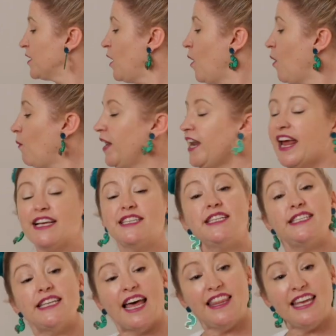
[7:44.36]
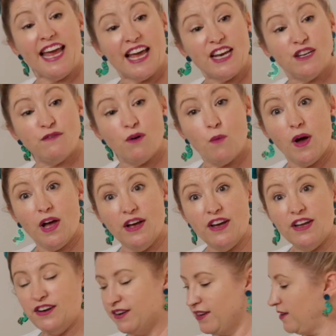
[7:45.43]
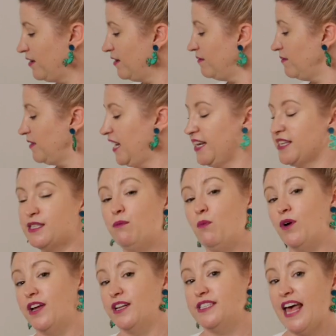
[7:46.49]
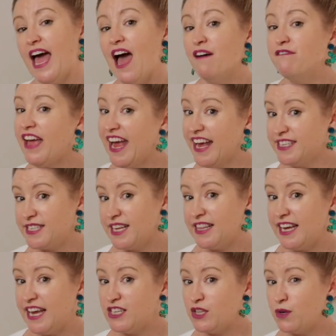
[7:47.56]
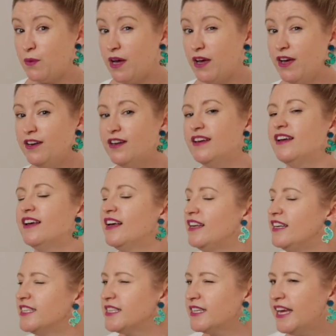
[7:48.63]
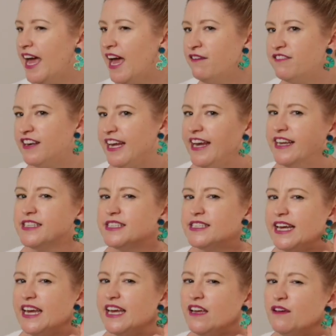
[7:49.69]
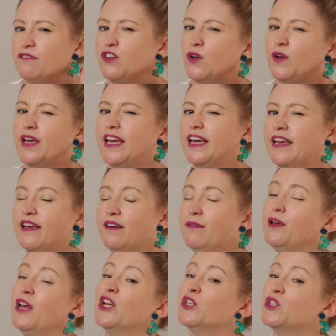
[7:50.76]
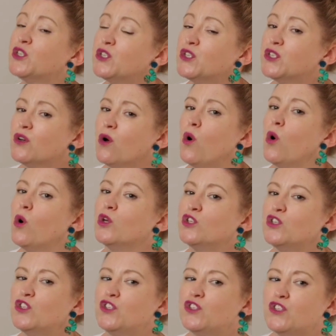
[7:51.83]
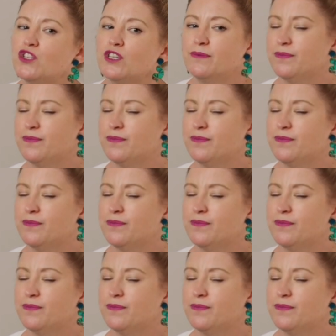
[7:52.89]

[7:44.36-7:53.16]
when S is at the end of a word. Here's some words that have S at the end of the word. Listen carefully and see if you hear S or Z.